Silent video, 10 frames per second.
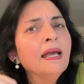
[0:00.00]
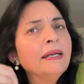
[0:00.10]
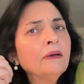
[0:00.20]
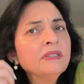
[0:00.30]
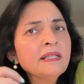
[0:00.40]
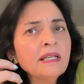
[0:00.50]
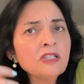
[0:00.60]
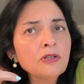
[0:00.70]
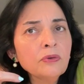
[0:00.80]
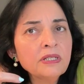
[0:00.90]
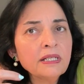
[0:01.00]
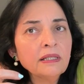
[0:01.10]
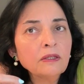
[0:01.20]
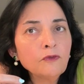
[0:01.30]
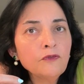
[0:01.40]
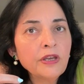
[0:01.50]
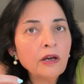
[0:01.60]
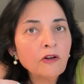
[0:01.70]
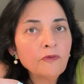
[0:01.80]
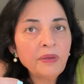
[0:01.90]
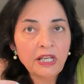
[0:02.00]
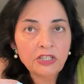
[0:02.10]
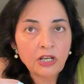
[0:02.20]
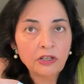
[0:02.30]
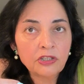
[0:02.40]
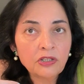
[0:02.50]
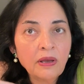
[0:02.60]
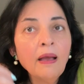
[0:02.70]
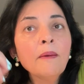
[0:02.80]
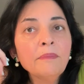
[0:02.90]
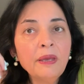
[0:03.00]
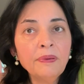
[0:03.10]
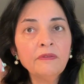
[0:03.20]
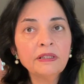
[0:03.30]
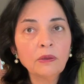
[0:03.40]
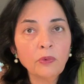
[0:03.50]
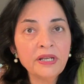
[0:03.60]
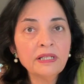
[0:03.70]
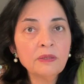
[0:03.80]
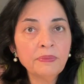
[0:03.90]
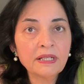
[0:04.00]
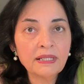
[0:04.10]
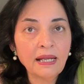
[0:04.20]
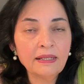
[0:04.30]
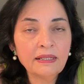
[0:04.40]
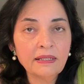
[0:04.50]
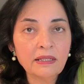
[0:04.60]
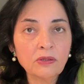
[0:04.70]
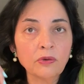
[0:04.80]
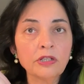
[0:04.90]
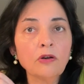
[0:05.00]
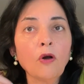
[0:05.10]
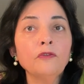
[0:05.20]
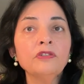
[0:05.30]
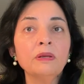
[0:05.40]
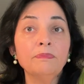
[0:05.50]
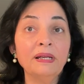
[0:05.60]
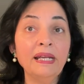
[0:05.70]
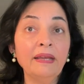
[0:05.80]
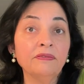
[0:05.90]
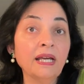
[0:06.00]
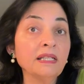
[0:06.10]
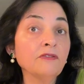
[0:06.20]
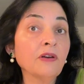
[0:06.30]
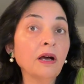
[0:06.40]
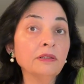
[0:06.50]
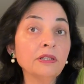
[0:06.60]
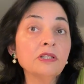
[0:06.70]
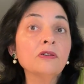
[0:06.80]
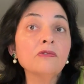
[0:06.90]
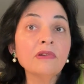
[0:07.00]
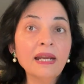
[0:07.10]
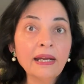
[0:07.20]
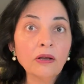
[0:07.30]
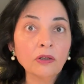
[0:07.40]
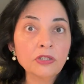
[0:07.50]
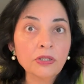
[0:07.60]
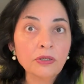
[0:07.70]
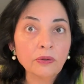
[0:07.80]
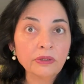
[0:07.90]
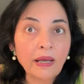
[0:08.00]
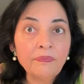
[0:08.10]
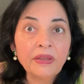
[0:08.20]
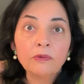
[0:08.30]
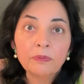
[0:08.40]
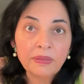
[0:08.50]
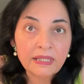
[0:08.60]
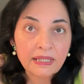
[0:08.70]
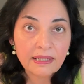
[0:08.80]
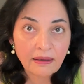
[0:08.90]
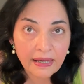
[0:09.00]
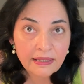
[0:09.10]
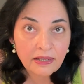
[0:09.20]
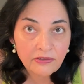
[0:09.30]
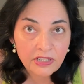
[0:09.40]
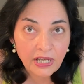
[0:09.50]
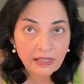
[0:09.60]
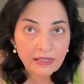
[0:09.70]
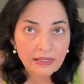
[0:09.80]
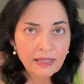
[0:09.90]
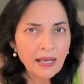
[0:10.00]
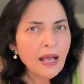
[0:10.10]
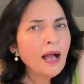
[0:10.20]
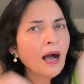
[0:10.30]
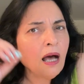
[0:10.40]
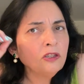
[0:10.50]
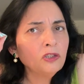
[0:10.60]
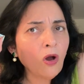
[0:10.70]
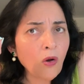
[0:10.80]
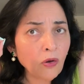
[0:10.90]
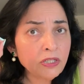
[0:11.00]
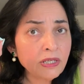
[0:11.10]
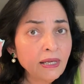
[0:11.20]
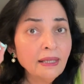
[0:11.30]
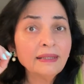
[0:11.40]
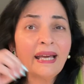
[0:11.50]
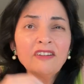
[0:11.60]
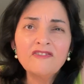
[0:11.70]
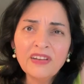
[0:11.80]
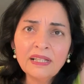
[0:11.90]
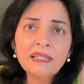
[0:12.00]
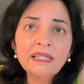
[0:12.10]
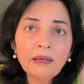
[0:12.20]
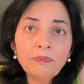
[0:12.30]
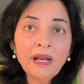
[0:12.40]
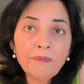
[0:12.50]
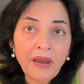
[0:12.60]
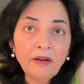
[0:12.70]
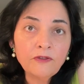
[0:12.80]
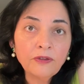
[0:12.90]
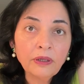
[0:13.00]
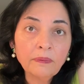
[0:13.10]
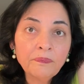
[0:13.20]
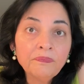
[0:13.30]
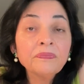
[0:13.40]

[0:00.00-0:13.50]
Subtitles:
Now, this is rooted in the fear of being judged. People with avoidant personality disorder often believe that if others really got to know them, they would be disliked and rejected. A thought that feels deeply painful.